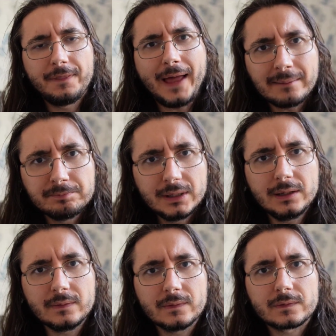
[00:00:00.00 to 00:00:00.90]
That
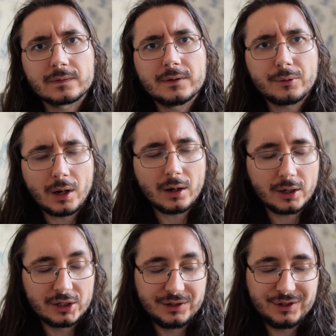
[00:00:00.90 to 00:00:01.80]
means there
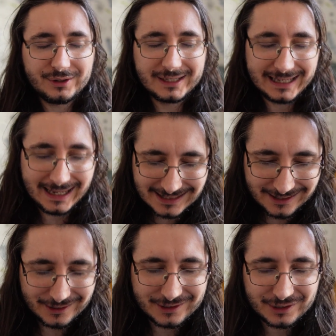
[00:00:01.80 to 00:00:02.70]
are, you
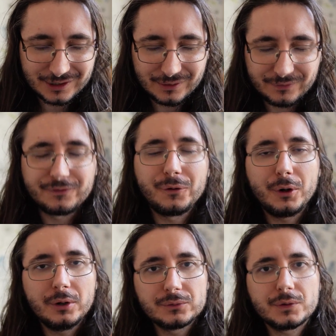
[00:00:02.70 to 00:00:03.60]
guessed it, four
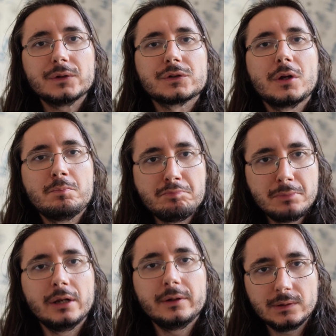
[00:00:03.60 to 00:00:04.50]
hundred
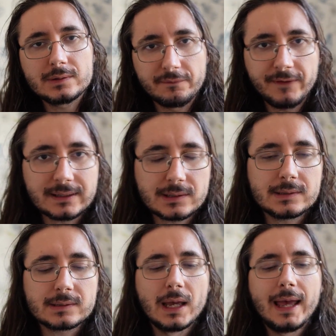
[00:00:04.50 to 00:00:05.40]
million user
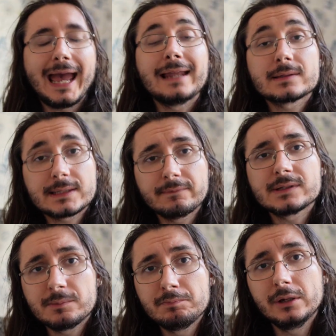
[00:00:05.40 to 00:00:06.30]
vectors and
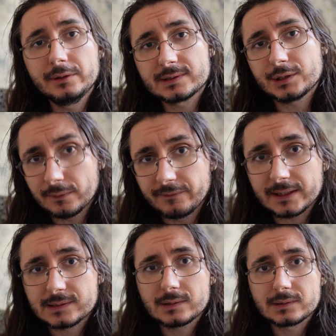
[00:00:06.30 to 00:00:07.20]
seventy million song
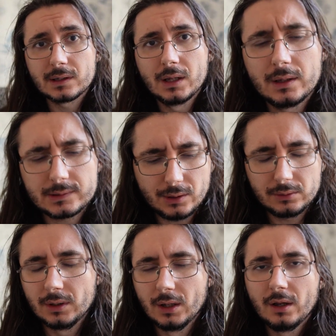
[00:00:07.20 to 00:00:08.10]
vectors.
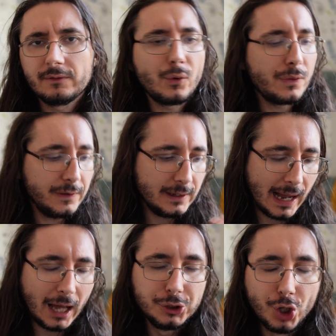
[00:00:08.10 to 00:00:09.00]
So, for
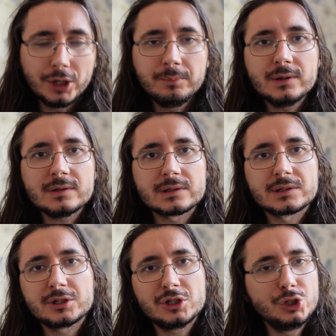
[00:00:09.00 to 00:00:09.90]
the
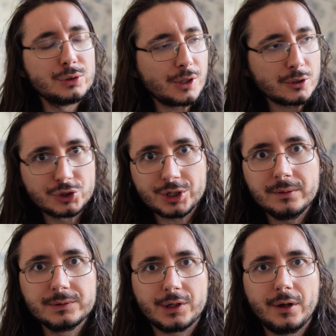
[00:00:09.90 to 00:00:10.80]
anonymous user
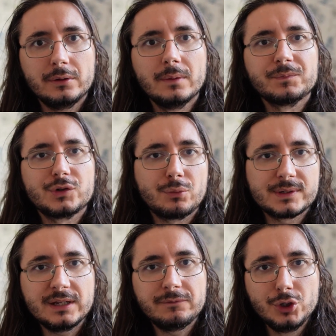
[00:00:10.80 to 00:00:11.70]
John Doe to
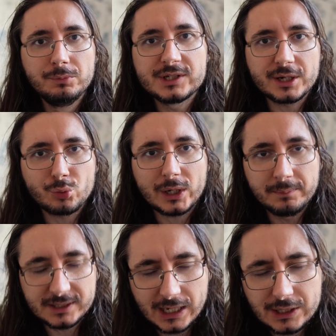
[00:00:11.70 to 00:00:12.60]
receive new music
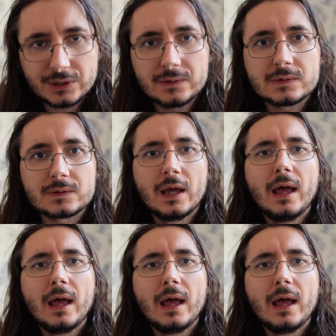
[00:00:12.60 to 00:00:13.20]
recommendations,